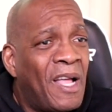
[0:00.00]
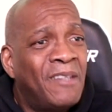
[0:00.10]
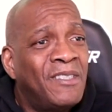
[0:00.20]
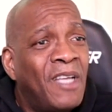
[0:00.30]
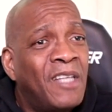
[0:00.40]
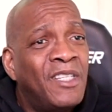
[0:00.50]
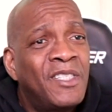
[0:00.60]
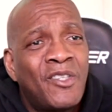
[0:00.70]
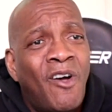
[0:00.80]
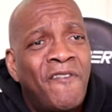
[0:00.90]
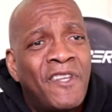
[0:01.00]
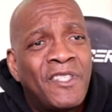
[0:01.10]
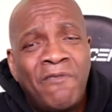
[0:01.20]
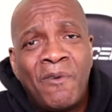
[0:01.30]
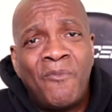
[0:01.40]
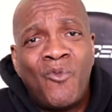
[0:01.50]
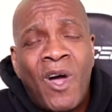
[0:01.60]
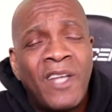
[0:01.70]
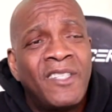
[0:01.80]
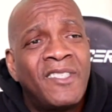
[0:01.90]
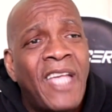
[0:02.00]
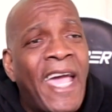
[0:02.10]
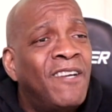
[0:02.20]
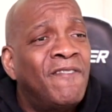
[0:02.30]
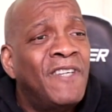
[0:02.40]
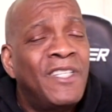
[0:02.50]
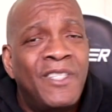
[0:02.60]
this is obviously from one side of it,